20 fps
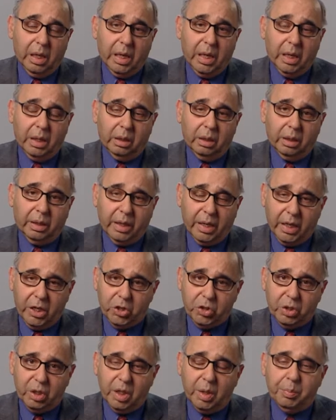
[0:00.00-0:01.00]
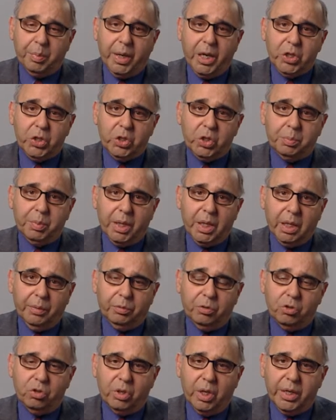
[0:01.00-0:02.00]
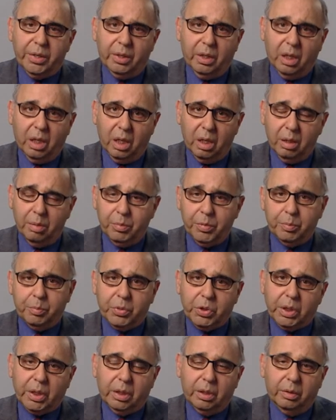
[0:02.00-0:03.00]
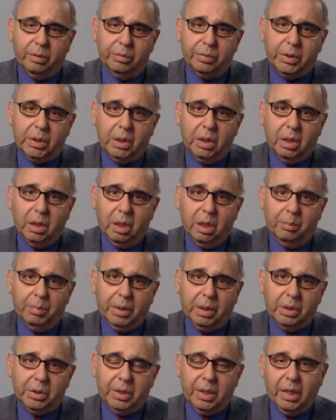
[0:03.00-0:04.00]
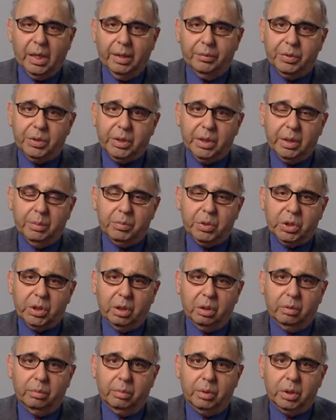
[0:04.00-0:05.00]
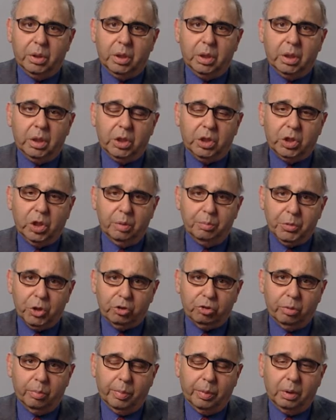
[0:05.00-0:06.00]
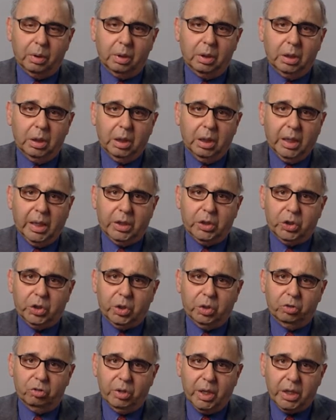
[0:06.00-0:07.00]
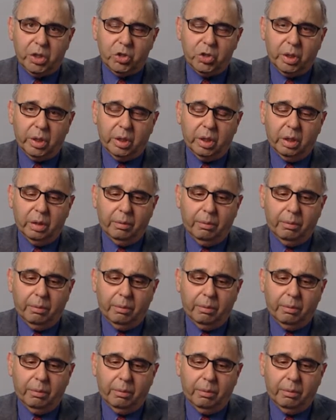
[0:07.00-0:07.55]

And occasionally patients may even try to harm themselves because life seems so, so miserable and so wretched.